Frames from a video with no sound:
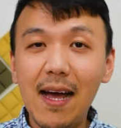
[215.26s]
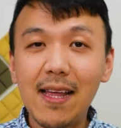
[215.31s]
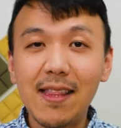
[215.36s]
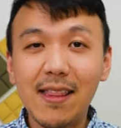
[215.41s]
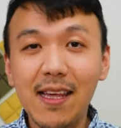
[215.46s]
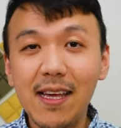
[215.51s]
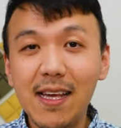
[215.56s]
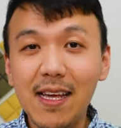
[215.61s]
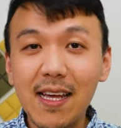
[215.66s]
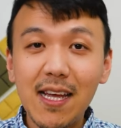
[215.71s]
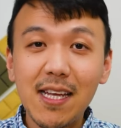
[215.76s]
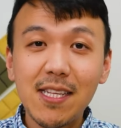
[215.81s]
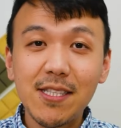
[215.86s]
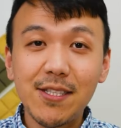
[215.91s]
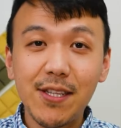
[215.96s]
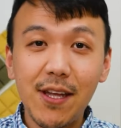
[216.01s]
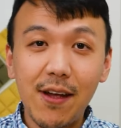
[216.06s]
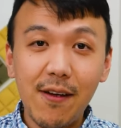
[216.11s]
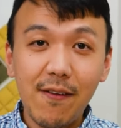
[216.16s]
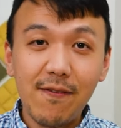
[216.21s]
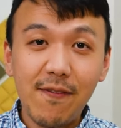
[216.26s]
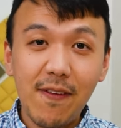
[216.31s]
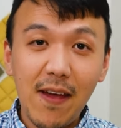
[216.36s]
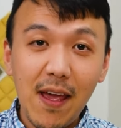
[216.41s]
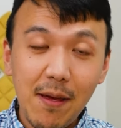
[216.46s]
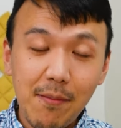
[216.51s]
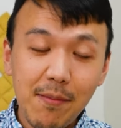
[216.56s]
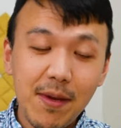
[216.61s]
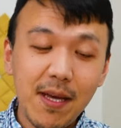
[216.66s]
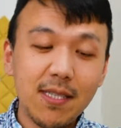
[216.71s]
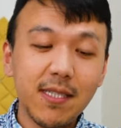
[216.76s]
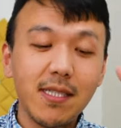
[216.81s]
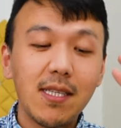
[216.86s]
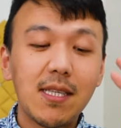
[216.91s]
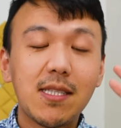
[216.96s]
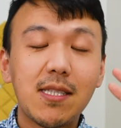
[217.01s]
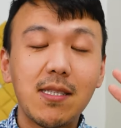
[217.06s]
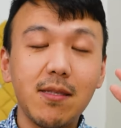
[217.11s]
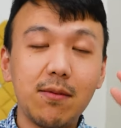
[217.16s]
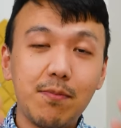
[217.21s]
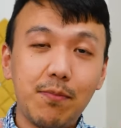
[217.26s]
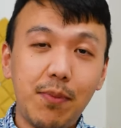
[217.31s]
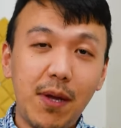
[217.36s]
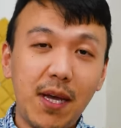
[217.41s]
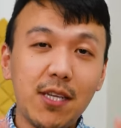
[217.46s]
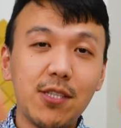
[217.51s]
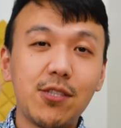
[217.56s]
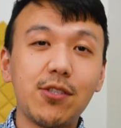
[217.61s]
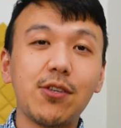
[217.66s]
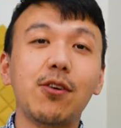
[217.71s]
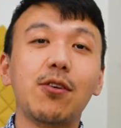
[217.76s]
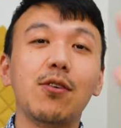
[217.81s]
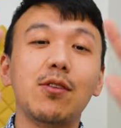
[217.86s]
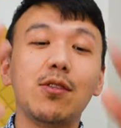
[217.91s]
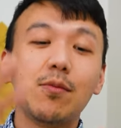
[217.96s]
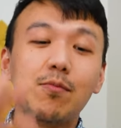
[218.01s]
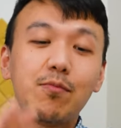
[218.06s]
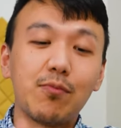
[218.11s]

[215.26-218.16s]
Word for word: I think it's their famous special